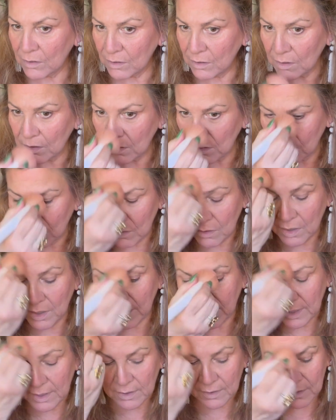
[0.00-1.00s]
All
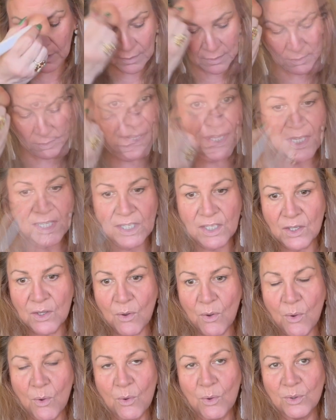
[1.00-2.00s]
right, pink and
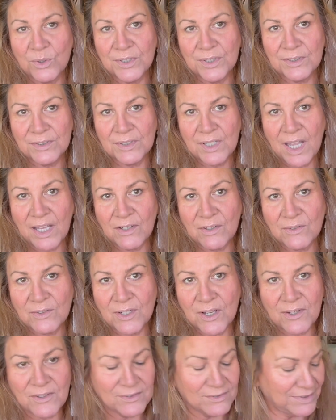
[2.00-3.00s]
gold. I don't
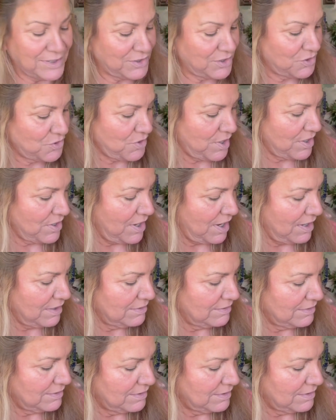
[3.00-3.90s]
know. Let's try that.